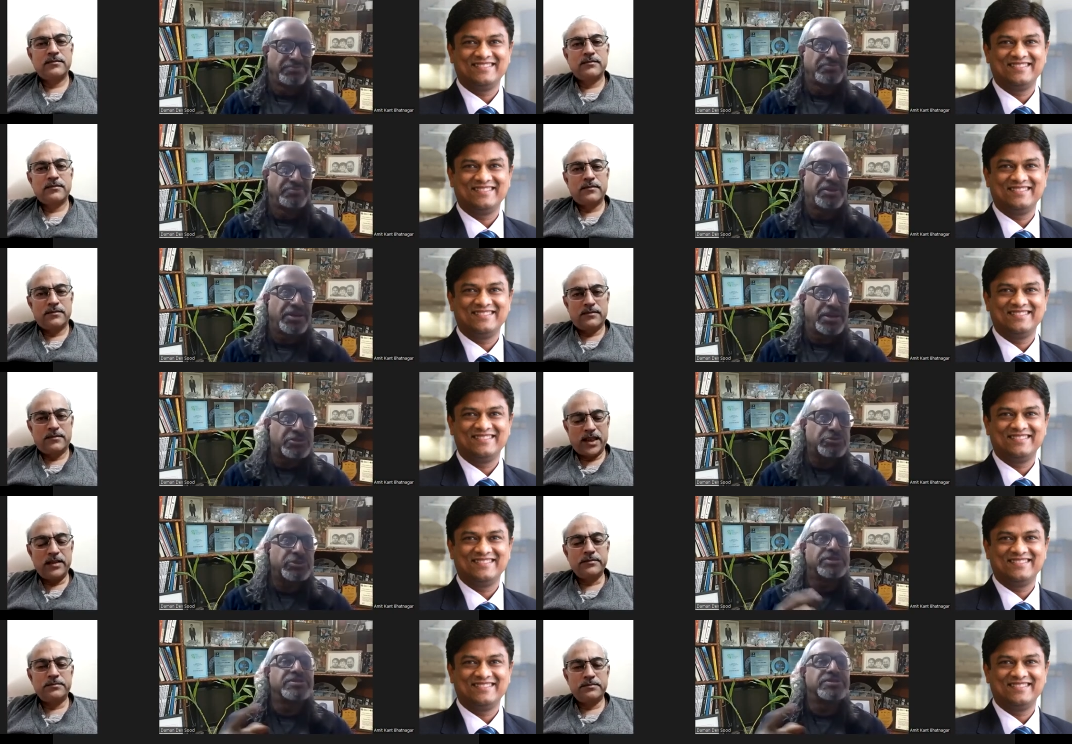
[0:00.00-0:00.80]
Speaker 1: That's
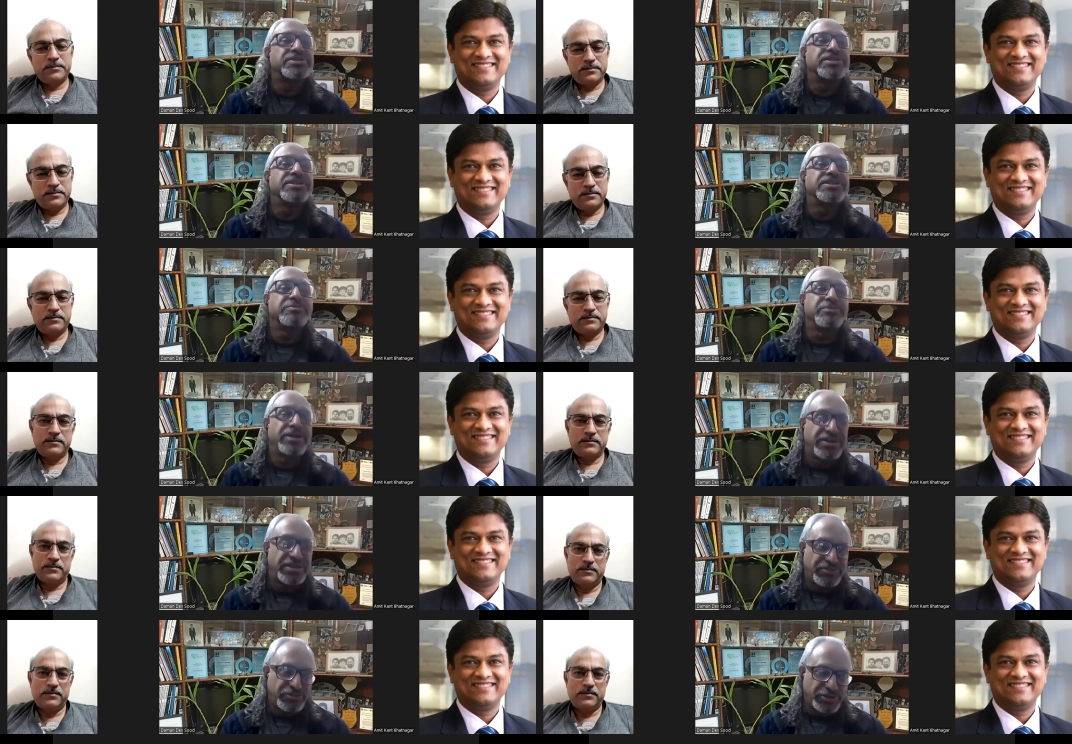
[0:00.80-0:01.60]
yeah. why this rating
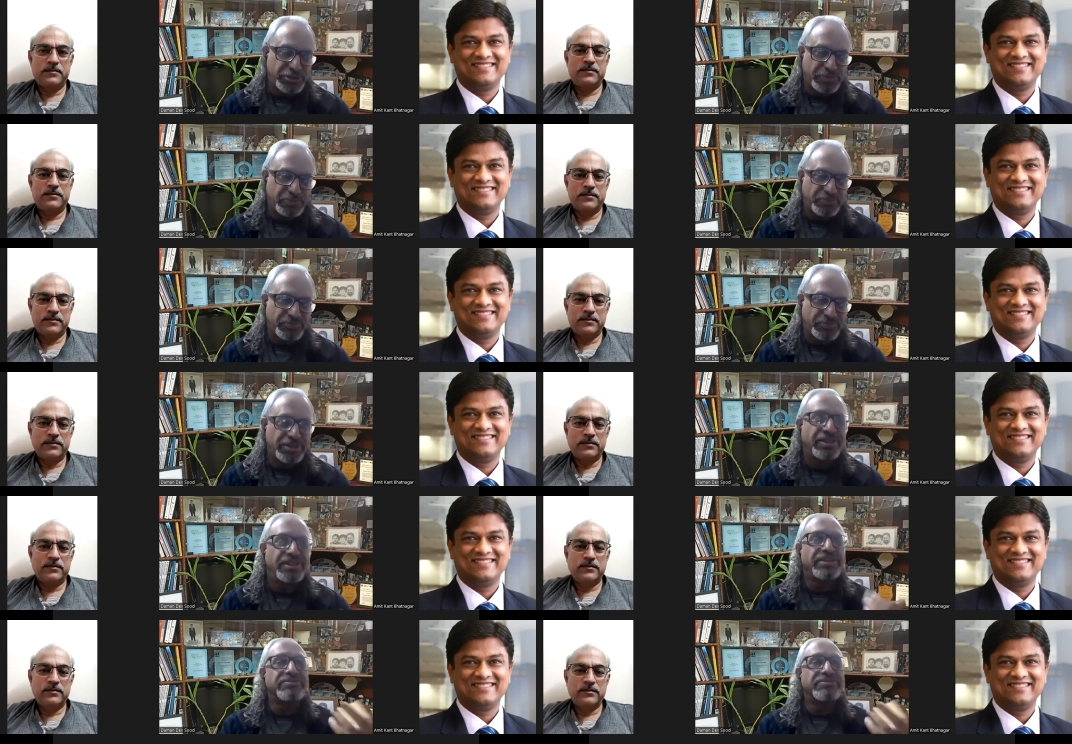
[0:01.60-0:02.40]
might have come.
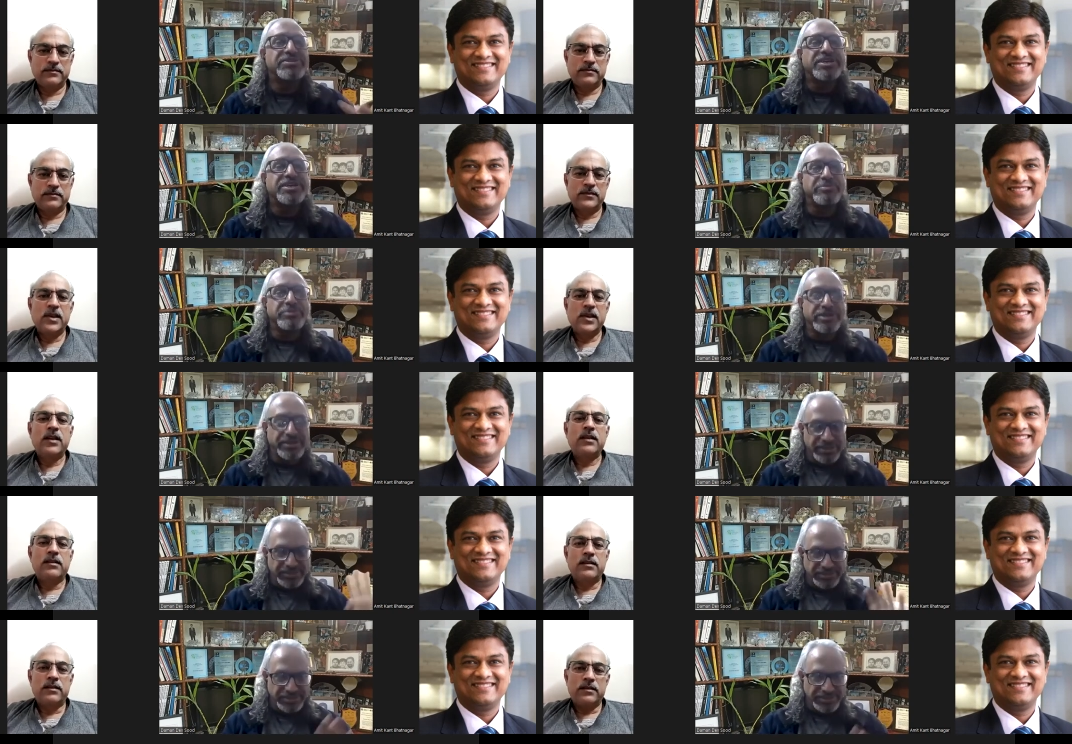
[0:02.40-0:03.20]
Leave aside
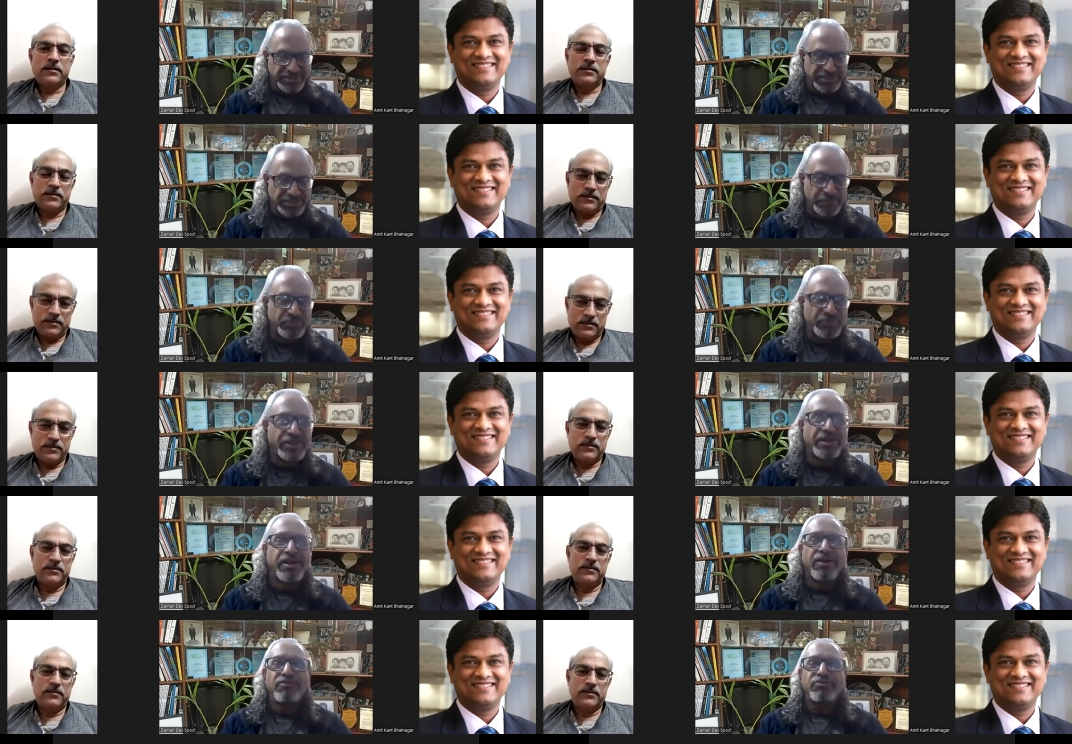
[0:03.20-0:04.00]
maintenance.
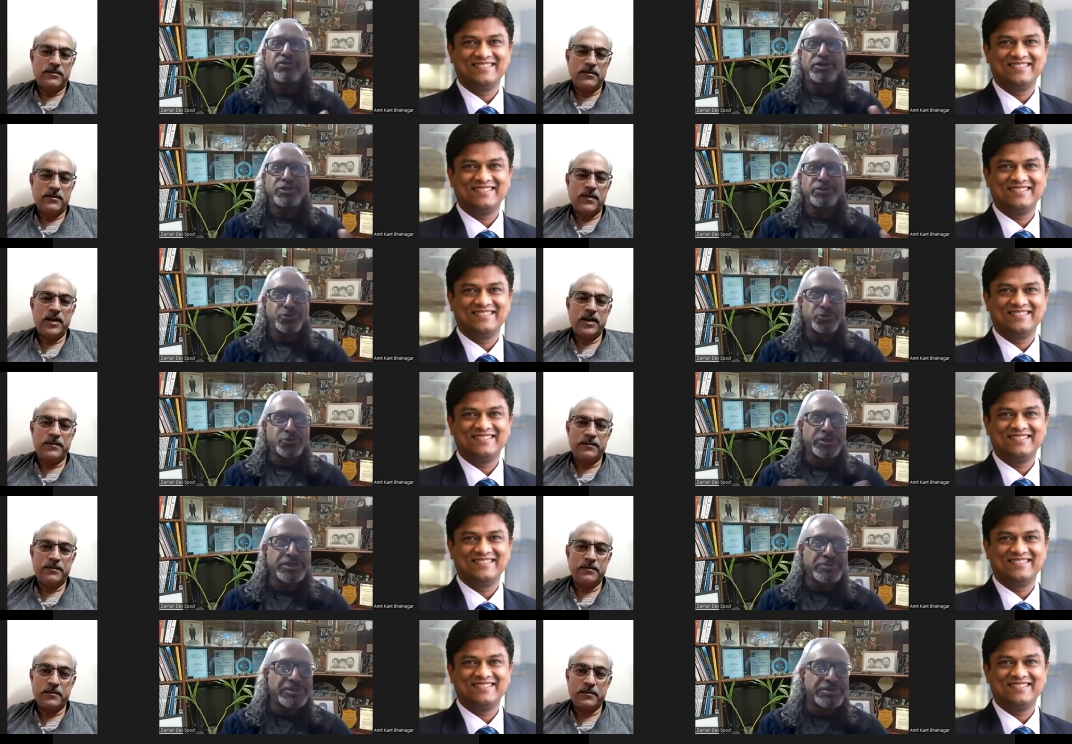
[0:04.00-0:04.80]
For
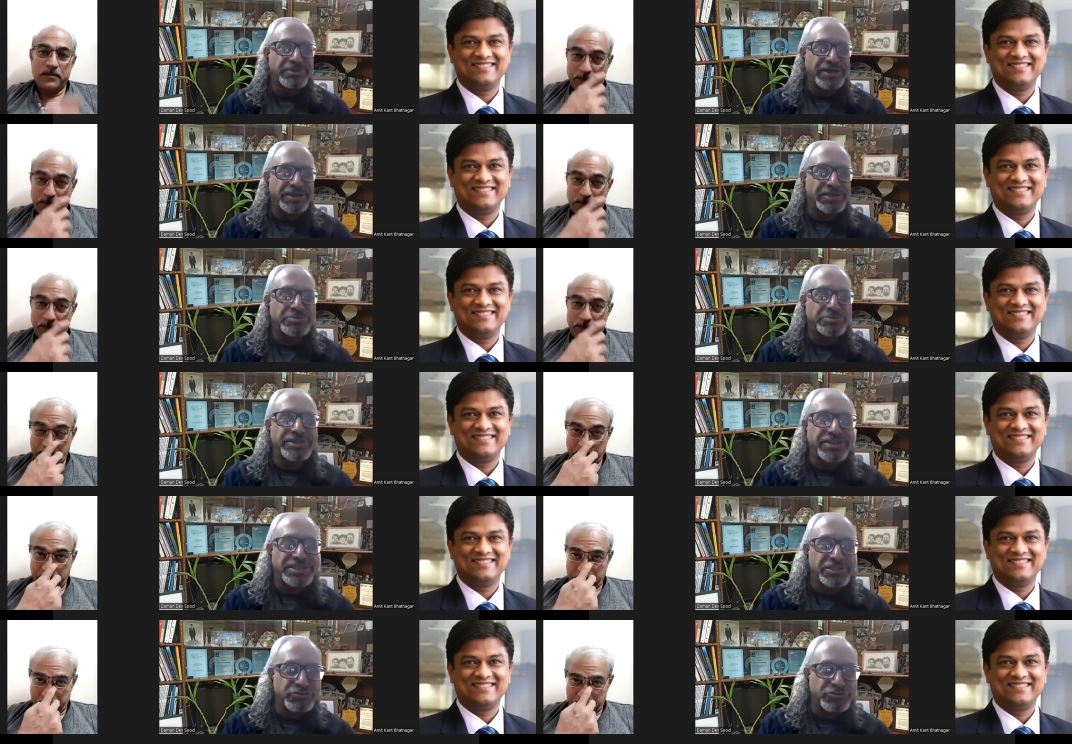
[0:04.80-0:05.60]
you and me, perhaps
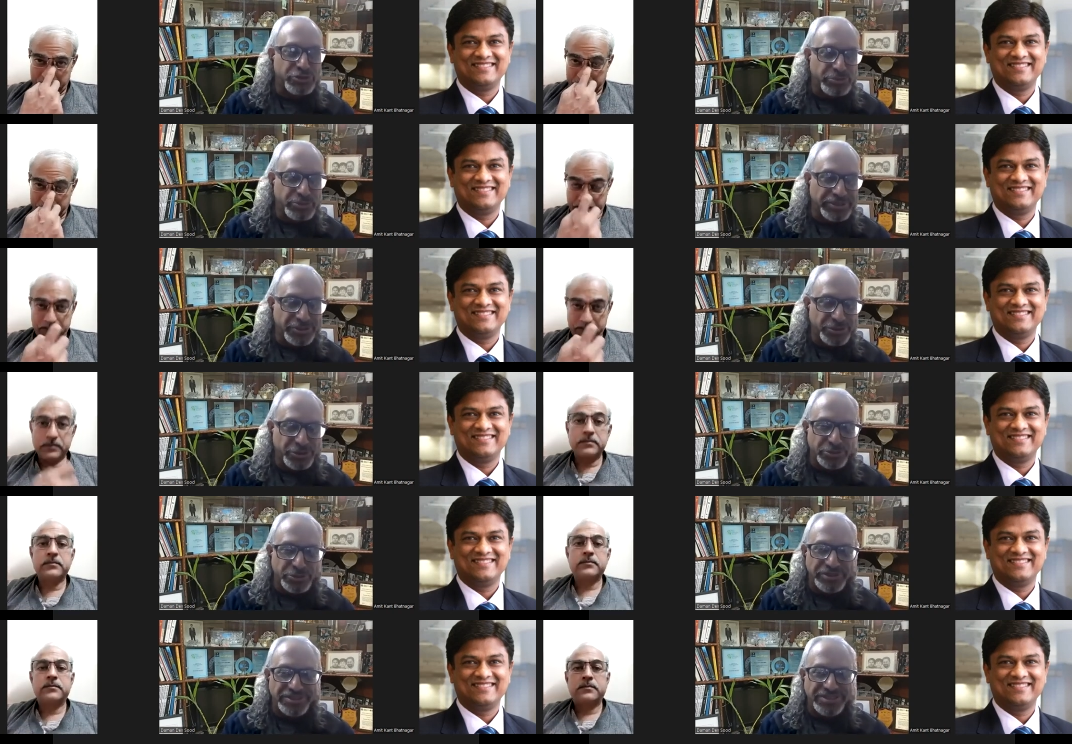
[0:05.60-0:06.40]
maintenance would be
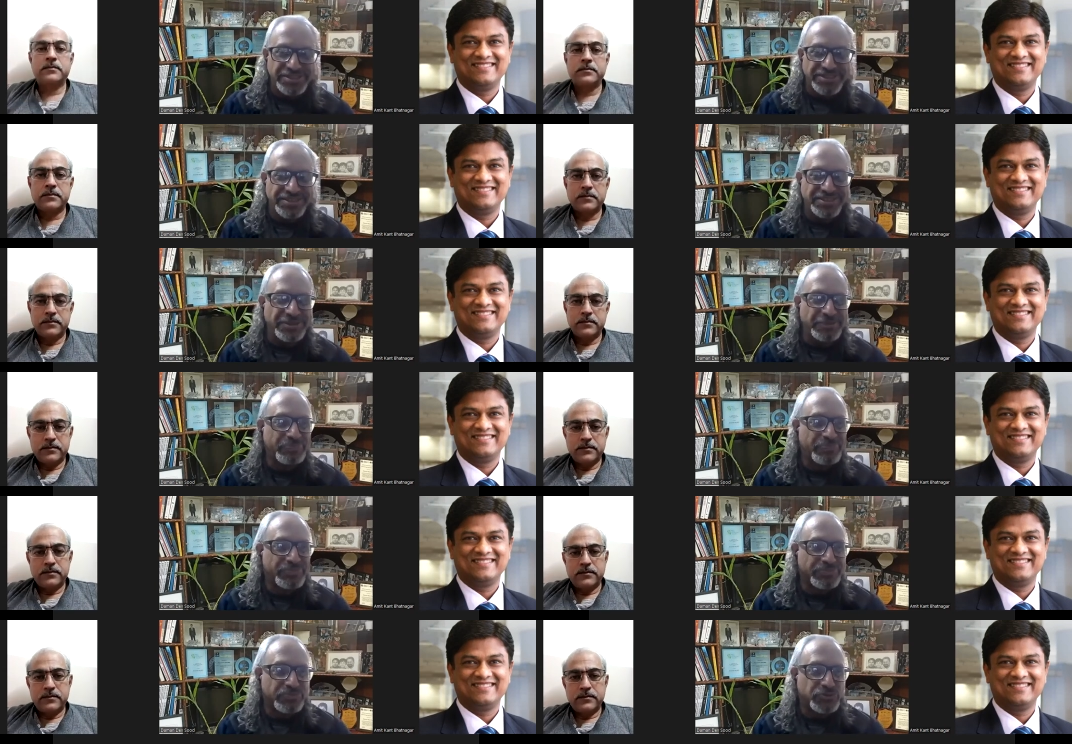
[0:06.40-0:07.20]
could be a
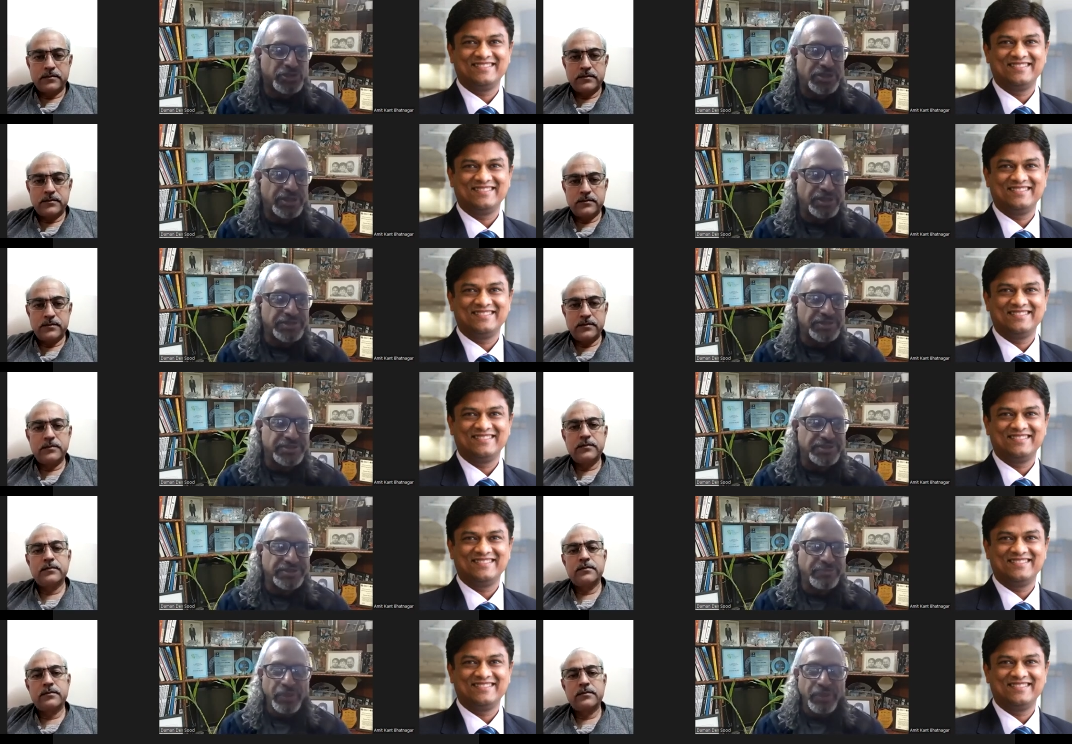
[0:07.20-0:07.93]
challenge.